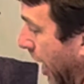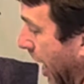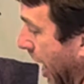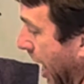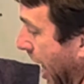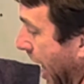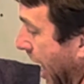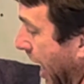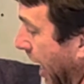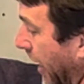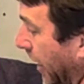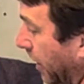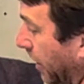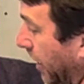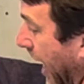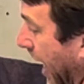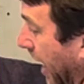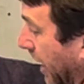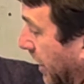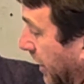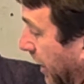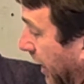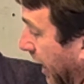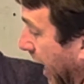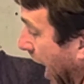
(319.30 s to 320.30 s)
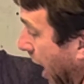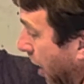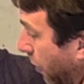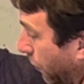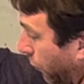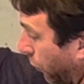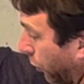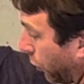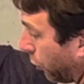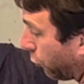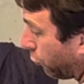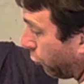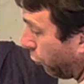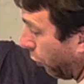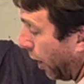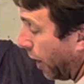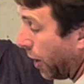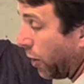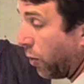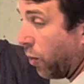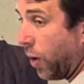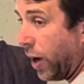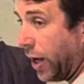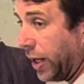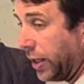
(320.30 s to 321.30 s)
it takes into account for the
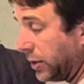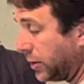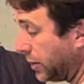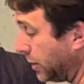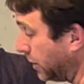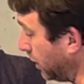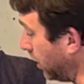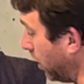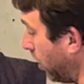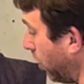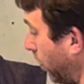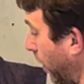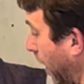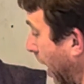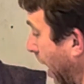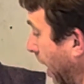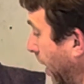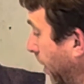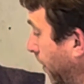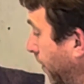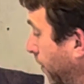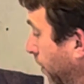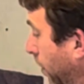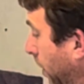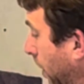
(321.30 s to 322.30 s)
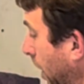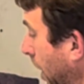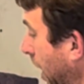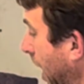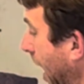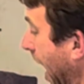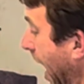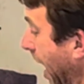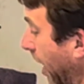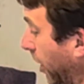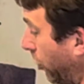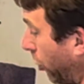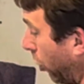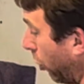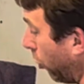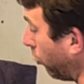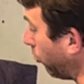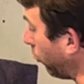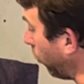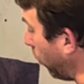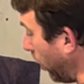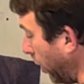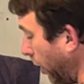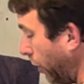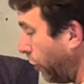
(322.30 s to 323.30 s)
straightaways, okay? And turns
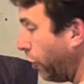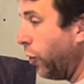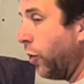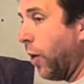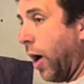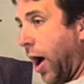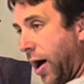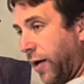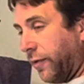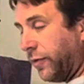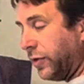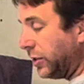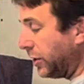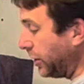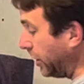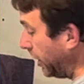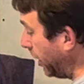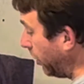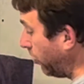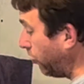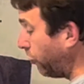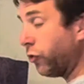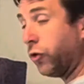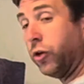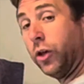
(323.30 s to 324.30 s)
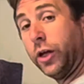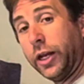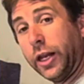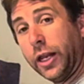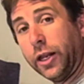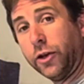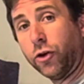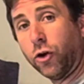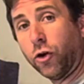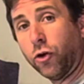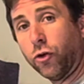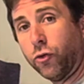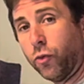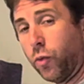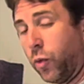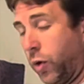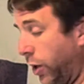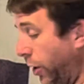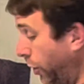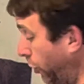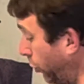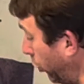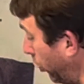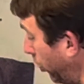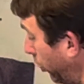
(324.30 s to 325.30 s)
1 and 2, obviously, you're just looking at turns 1
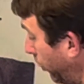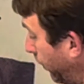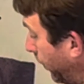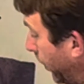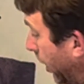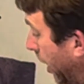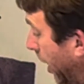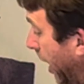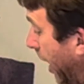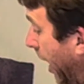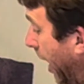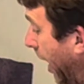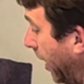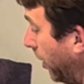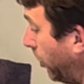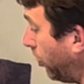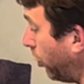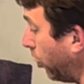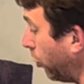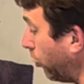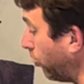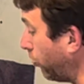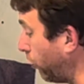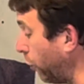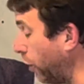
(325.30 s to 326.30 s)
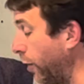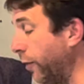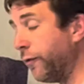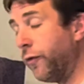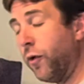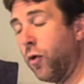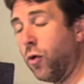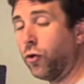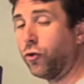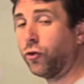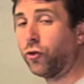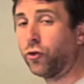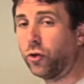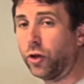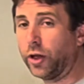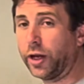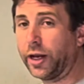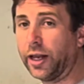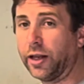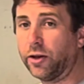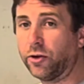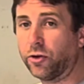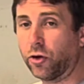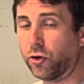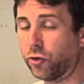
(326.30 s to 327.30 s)
and 2. And turns 3 and 4, just looking
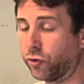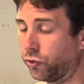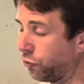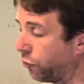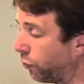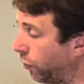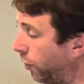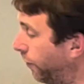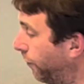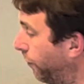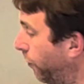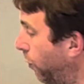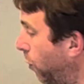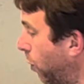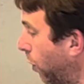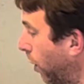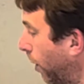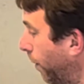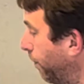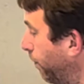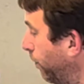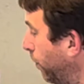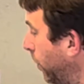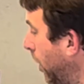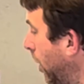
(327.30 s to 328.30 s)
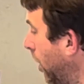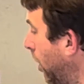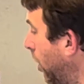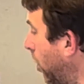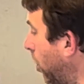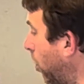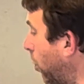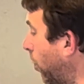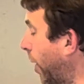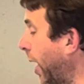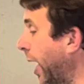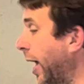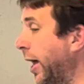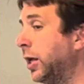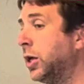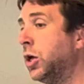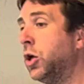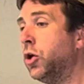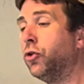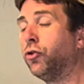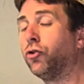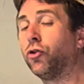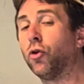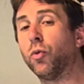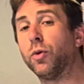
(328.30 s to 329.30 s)
at turns 3 and 4. Okay?
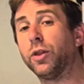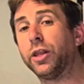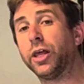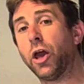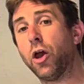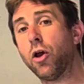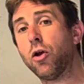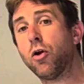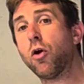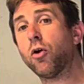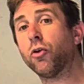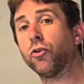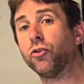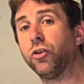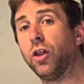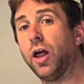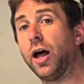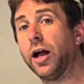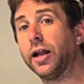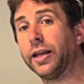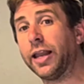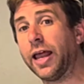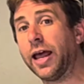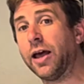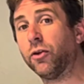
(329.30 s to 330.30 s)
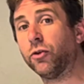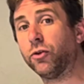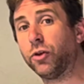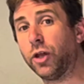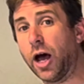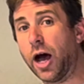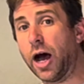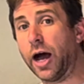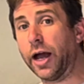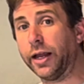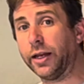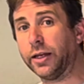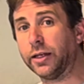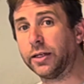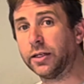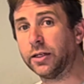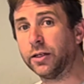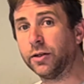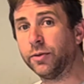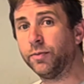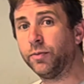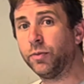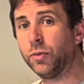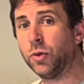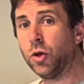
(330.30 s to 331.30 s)
So when the go-kart's locked down tight,
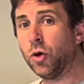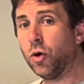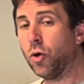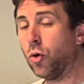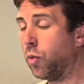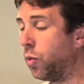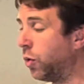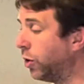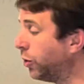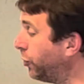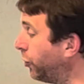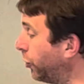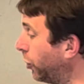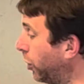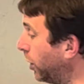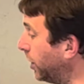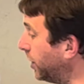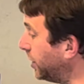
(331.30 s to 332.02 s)
what you're going to